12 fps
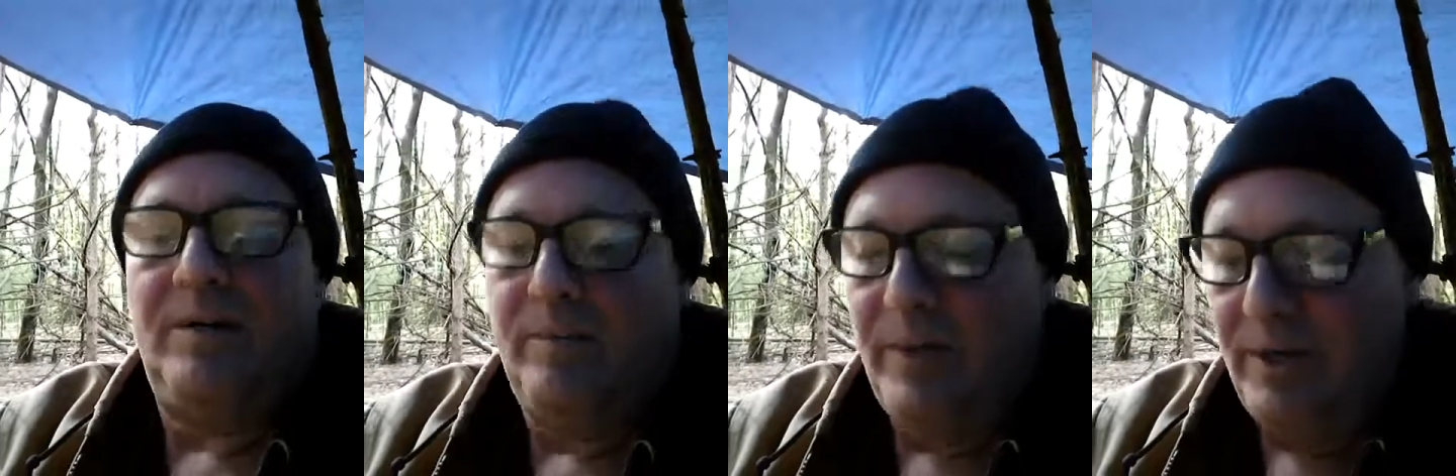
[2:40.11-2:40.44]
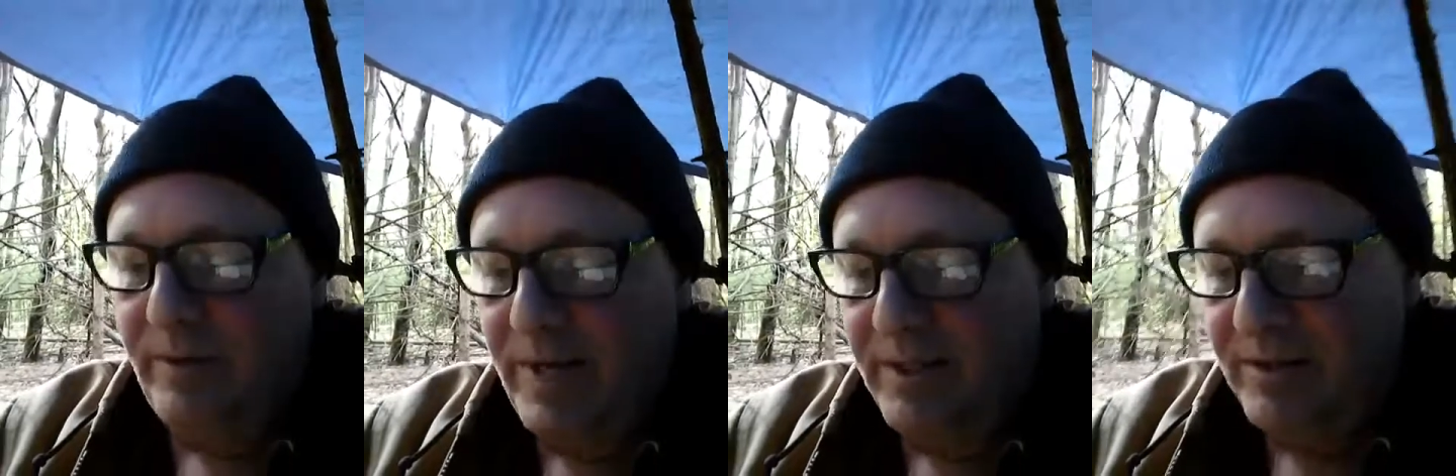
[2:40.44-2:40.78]

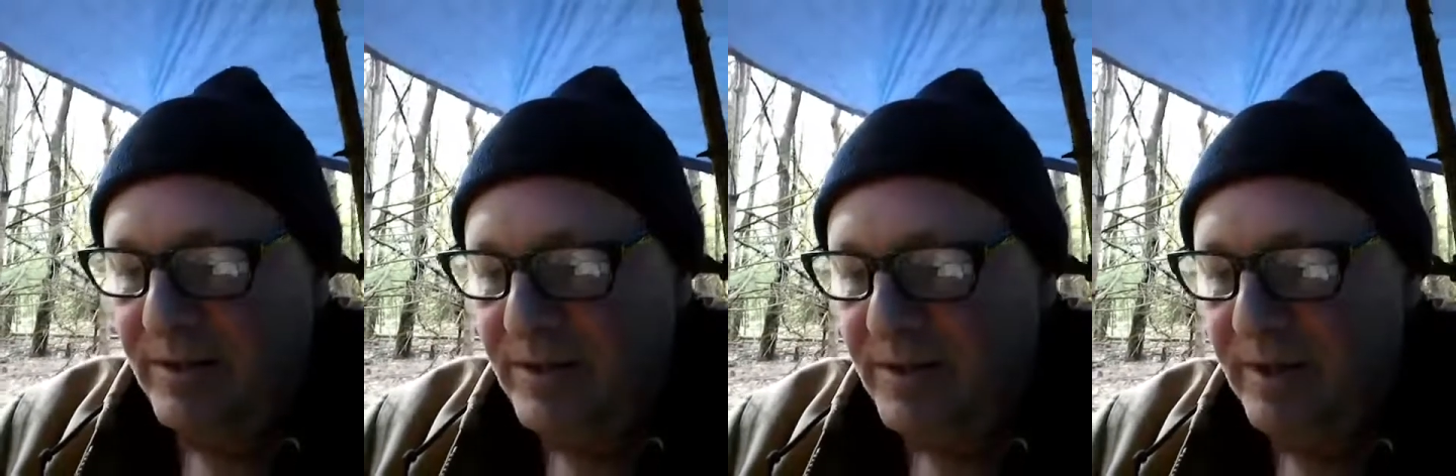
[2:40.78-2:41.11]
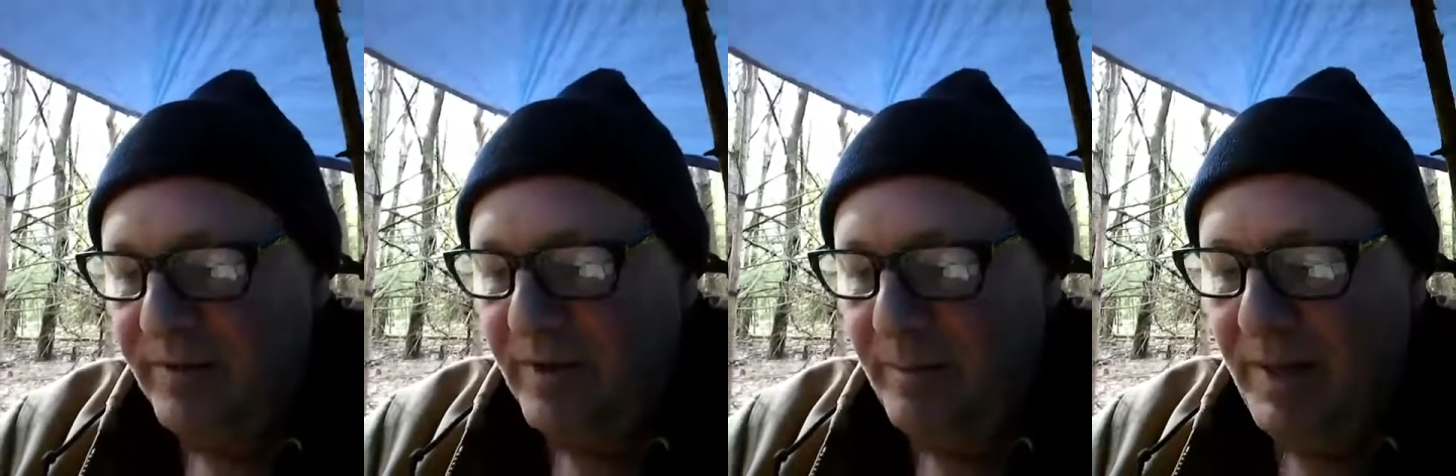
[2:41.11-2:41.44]
re-correcting
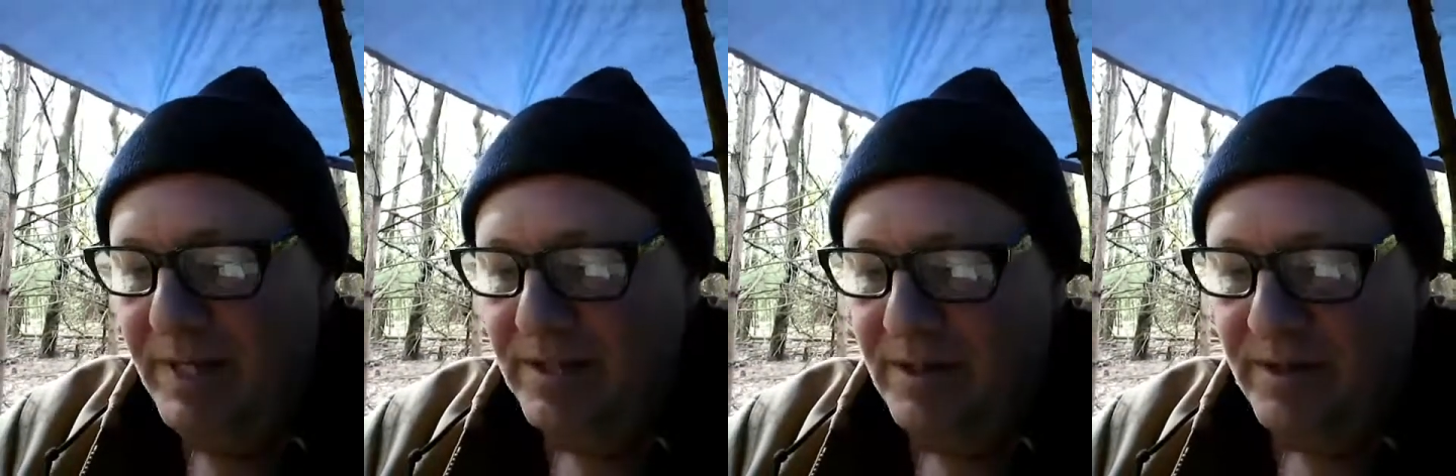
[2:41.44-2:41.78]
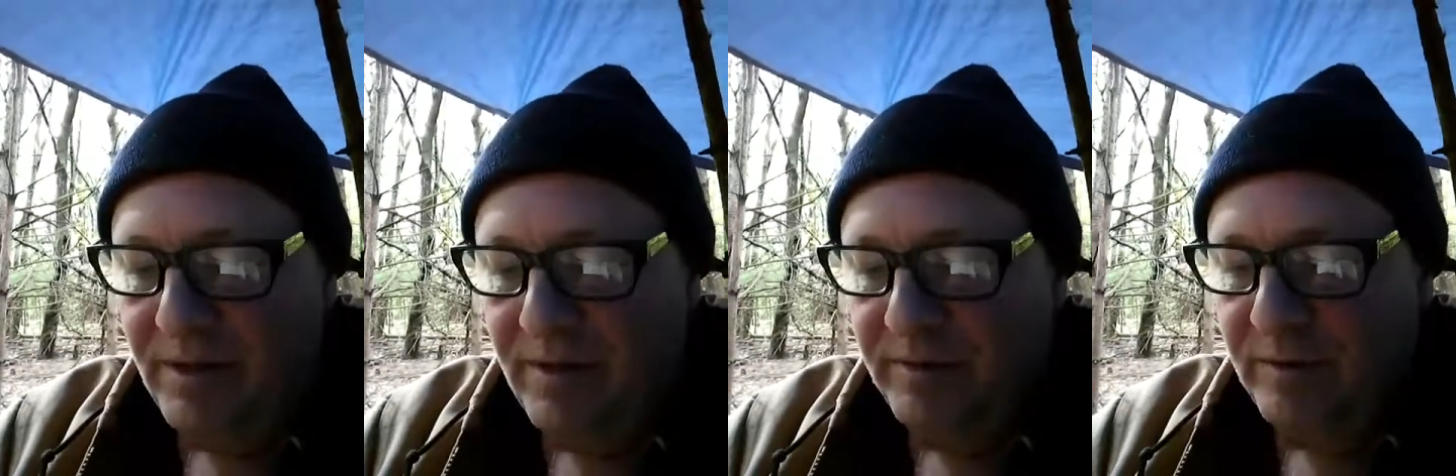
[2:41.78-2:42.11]
yourself, and that makes it
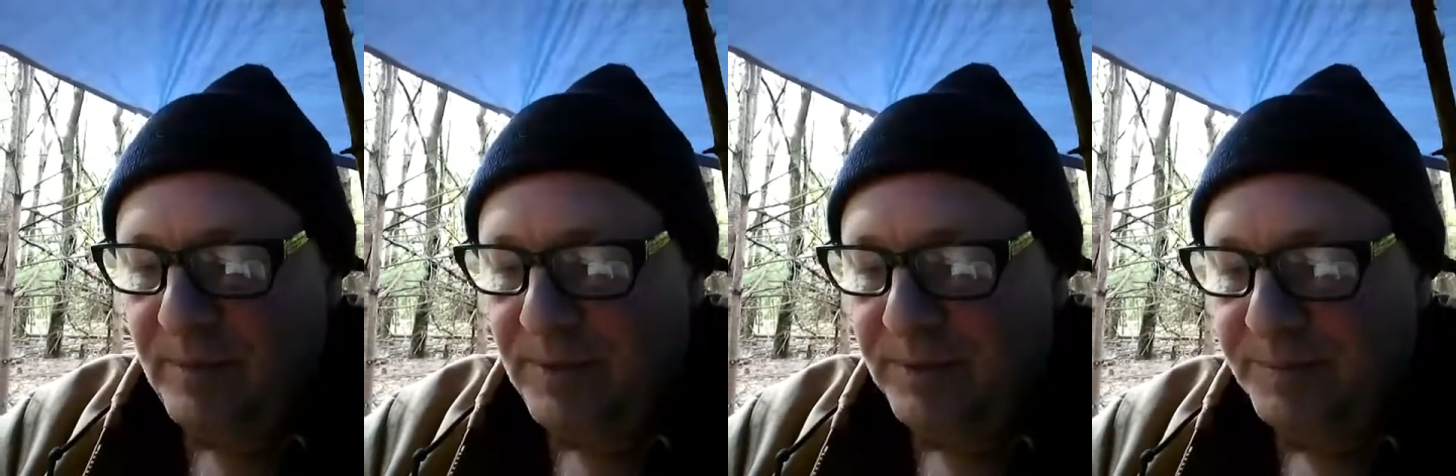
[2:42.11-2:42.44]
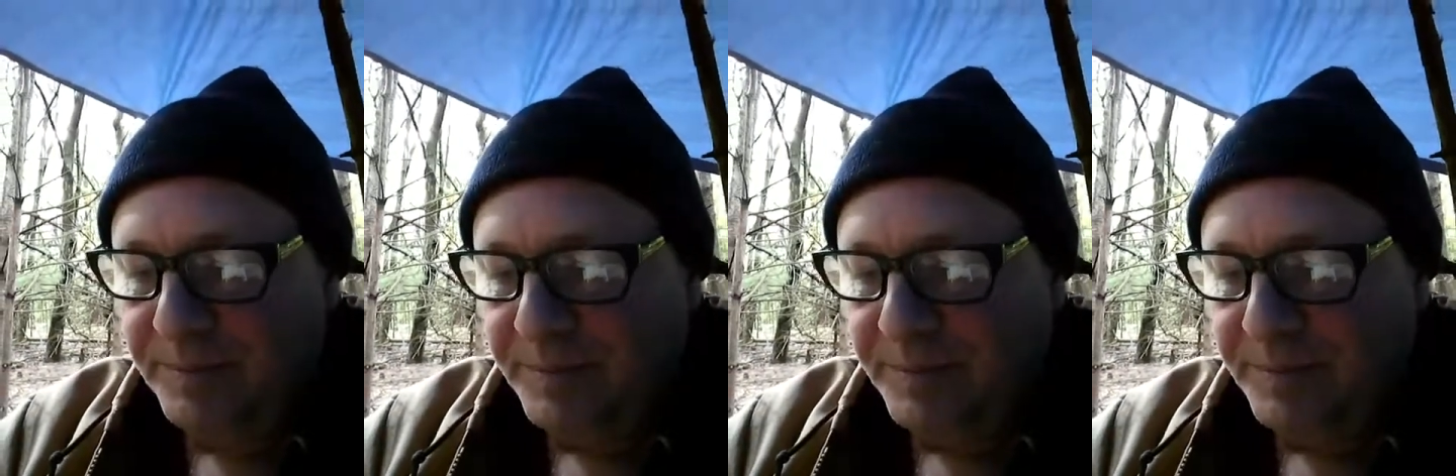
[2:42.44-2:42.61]
uncomfortable.